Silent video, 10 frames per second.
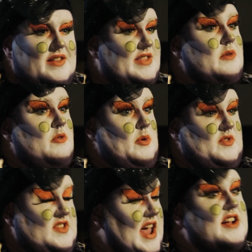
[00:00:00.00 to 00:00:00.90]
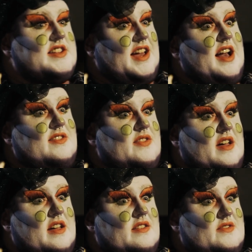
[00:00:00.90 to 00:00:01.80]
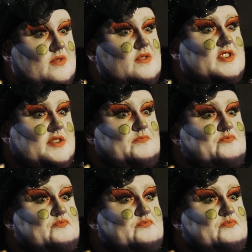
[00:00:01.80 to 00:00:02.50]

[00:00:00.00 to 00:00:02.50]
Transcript: They were both scaredy cats of the highest order.